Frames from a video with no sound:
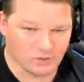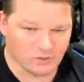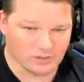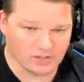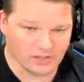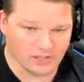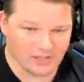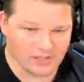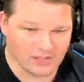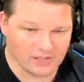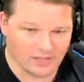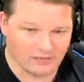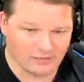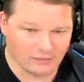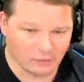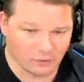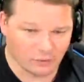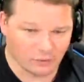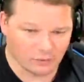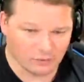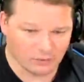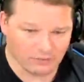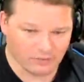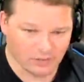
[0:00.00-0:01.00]
of set yourself a
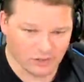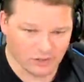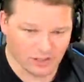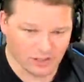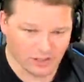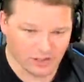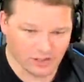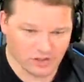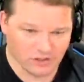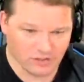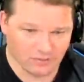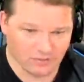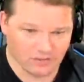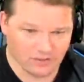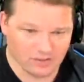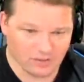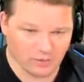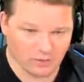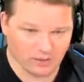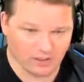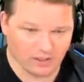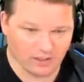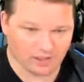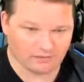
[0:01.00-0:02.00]
little bit of a challenge to be as
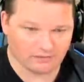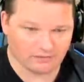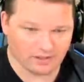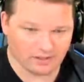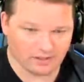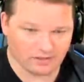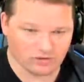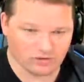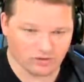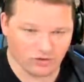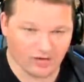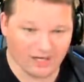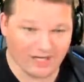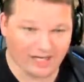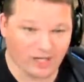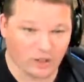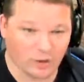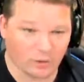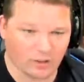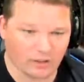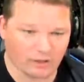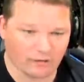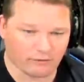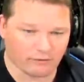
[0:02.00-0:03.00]
quicker and try and get
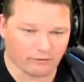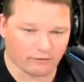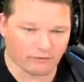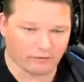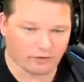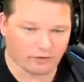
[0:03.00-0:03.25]
quicker every